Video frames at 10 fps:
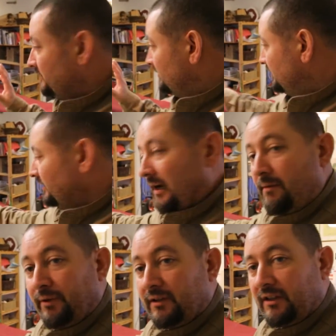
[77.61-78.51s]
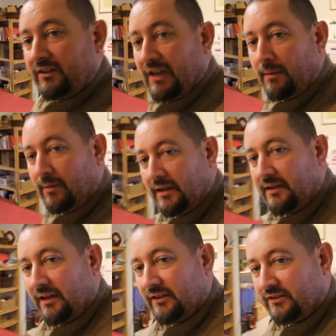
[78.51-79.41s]
I built a table here
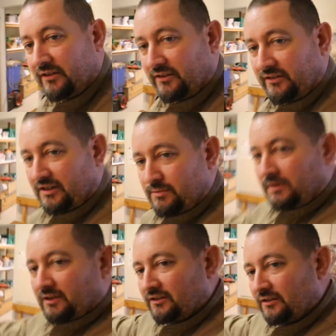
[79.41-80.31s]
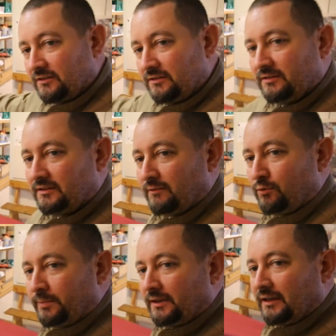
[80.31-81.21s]
that is 6 meters long. That
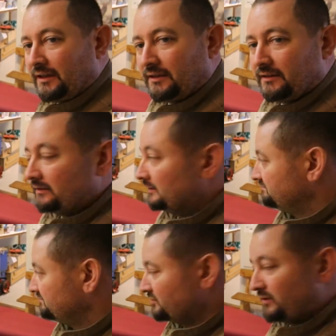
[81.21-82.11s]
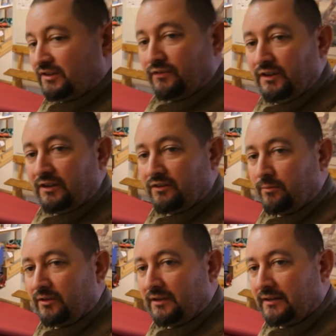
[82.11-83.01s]
would be like 20 feet or
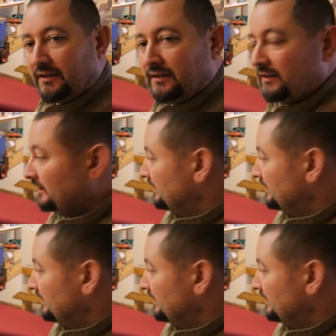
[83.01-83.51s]
something like that.